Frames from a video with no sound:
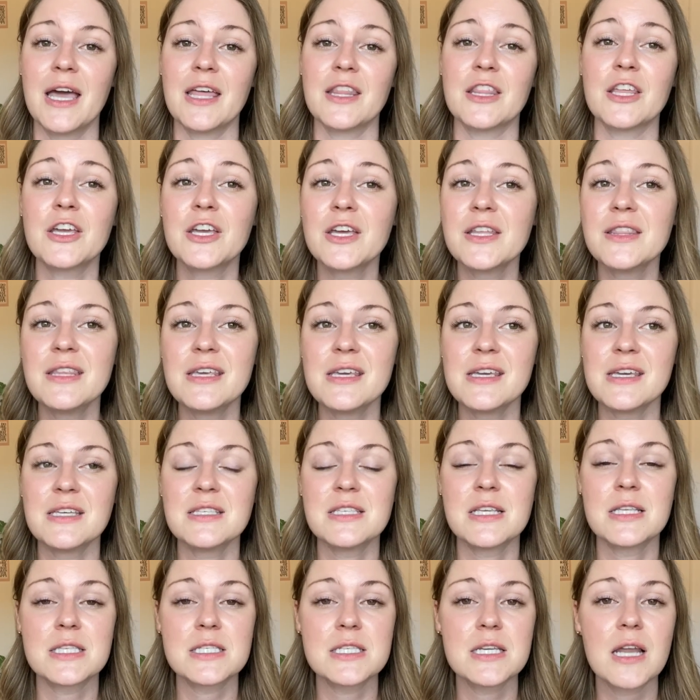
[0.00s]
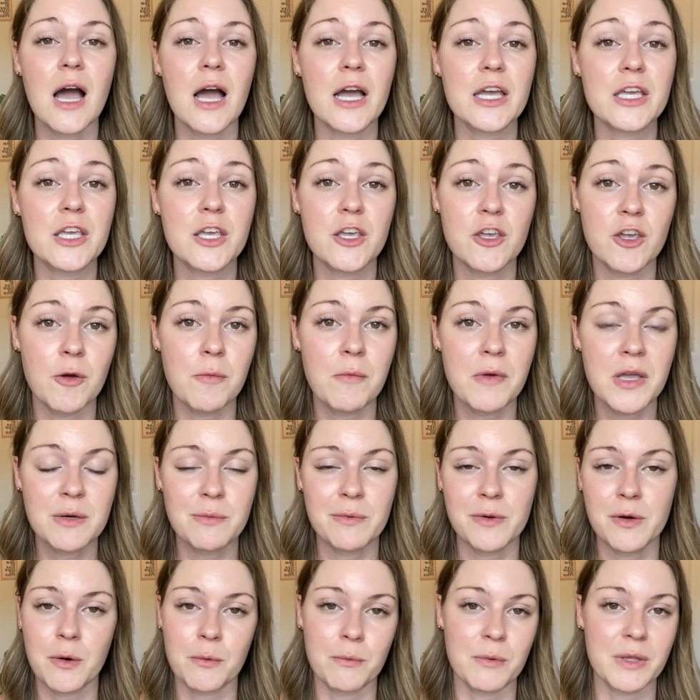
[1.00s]
The good thing is it's not humid.
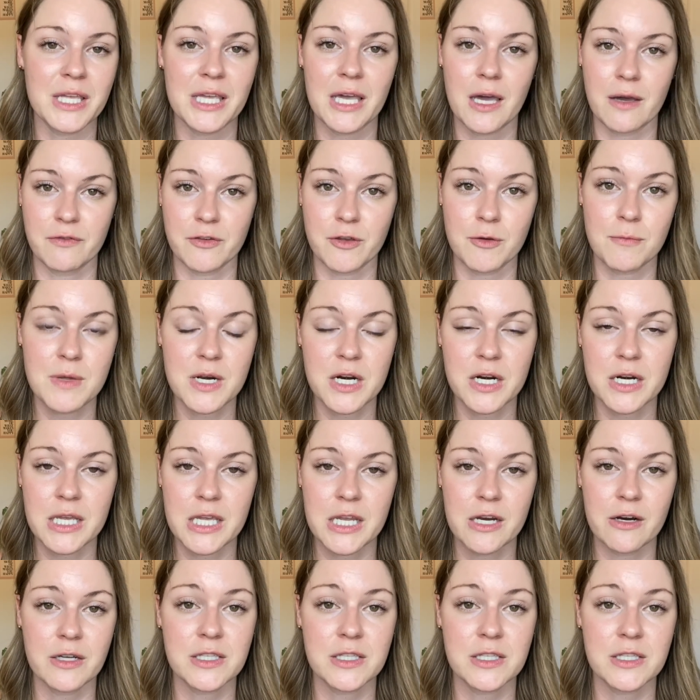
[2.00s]
We don't really have humidity here.